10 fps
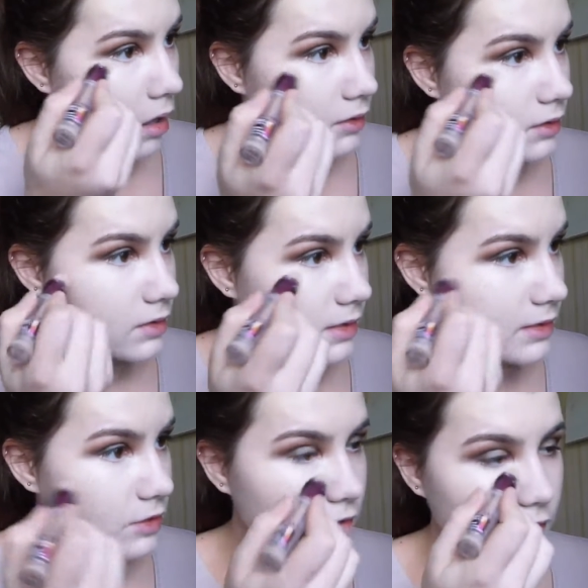because I
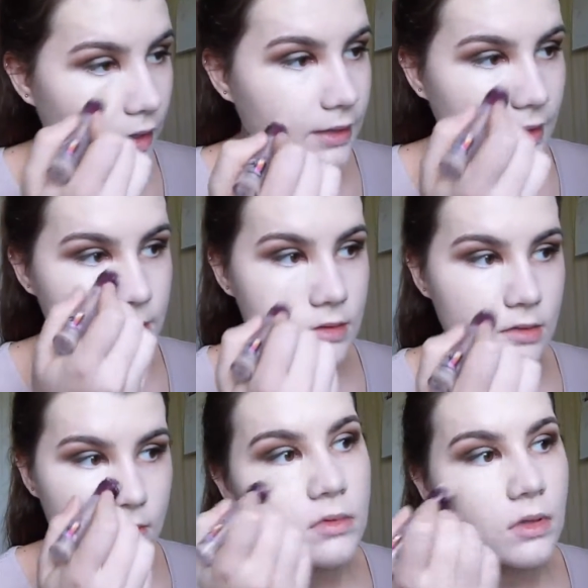do find
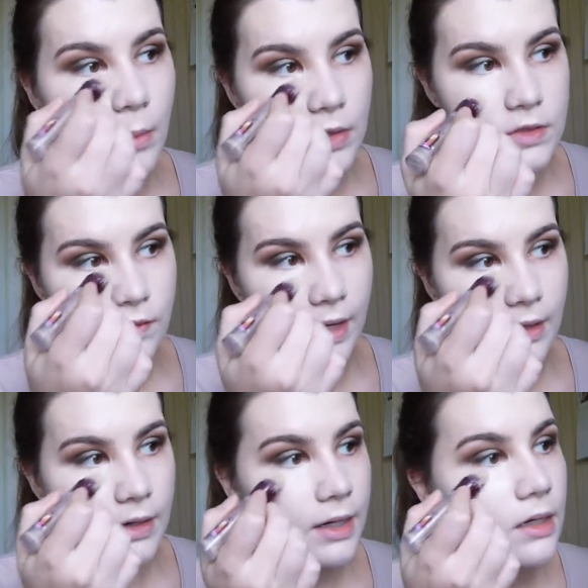that's the most
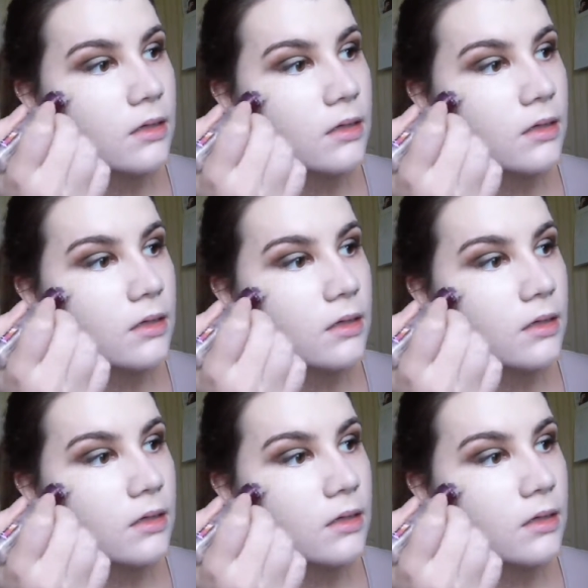flattering.